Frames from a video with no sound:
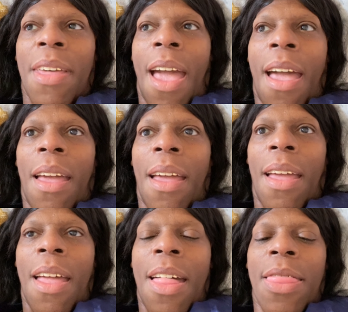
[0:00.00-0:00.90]
that
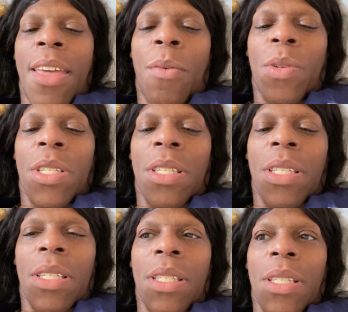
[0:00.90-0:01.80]
there
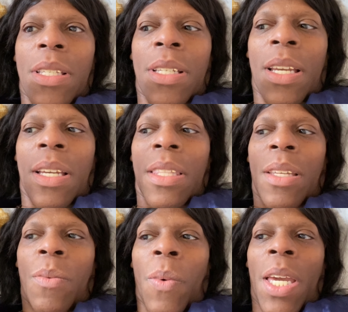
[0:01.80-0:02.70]
was, the
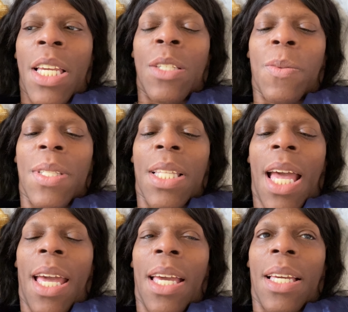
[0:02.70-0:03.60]
the wings was
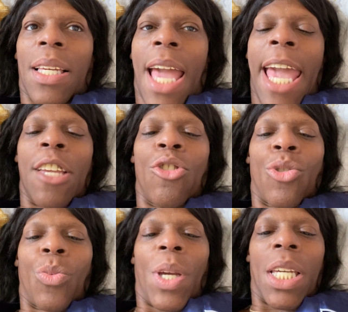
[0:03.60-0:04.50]
like
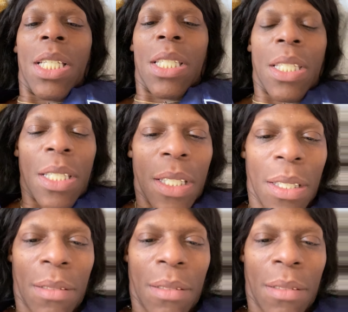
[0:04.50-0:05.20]
angel wings,